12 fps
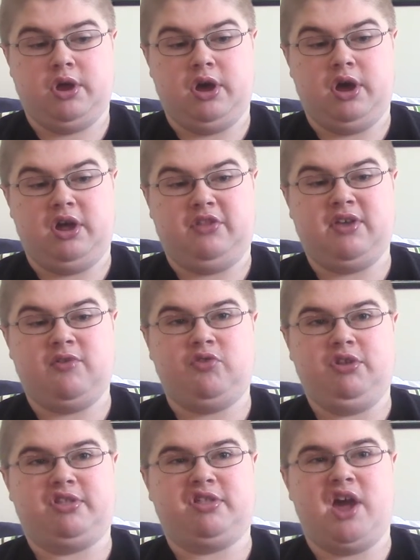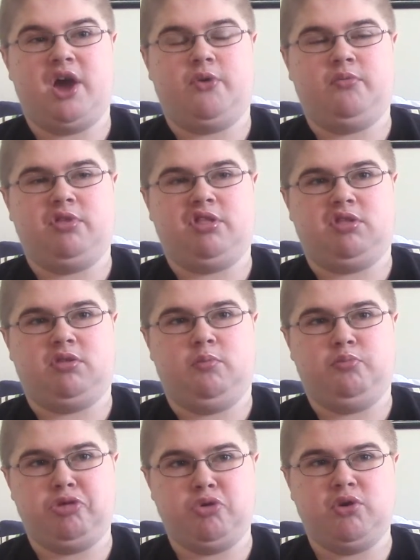It definitely sounds
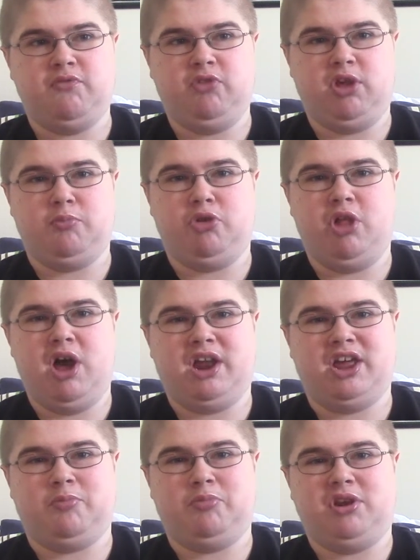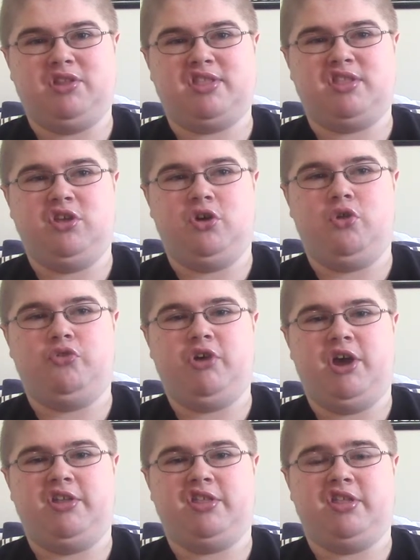beautifully melodic, but it still
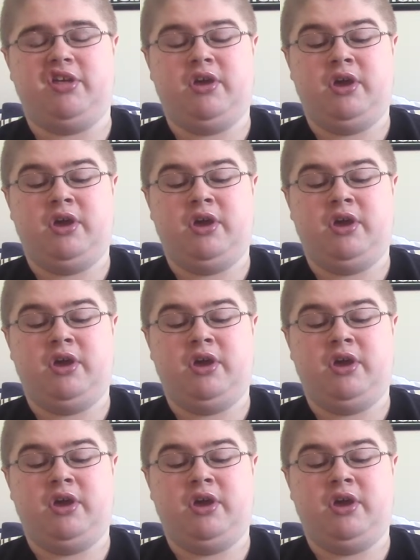does